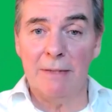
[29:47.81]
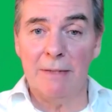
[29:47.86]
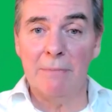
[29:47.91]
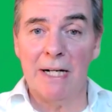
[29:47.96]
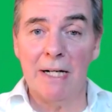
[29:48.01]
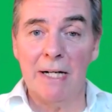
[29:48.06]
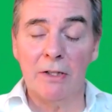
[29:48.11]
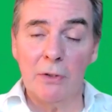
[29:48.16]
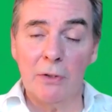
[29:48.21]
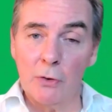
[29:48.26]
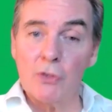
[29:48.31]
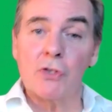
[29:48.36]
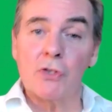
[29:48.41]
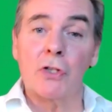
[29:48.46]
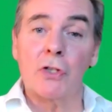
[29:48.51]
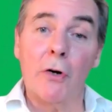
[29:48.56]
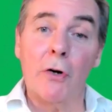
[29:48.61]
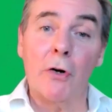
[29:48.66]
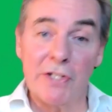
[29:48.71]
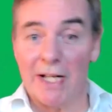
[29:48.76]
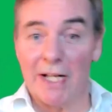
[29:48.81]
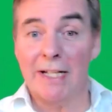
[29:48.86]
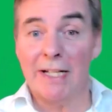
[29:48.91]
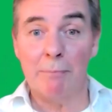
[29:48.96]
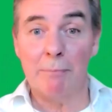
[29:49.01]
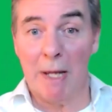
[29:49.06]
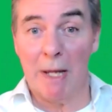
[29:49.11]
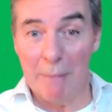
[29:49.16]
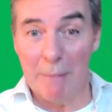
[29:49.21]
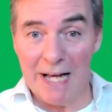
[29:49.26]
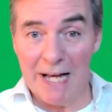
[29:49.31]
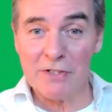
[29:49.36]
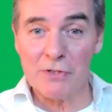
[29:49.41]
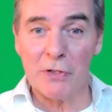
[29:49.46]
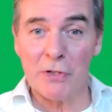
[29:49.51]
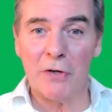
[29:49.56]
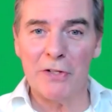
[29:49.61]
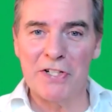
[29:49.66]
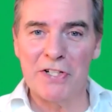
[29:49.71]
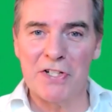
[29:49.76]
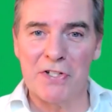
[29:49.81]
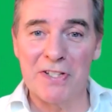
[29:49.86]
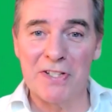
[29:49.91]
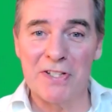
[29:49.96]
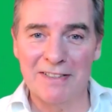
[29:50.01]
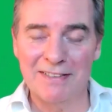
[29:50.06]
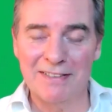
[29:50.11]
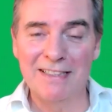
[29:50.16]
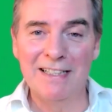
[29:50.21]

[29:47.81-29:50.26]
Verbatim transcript: in my good stories and in my bad stories.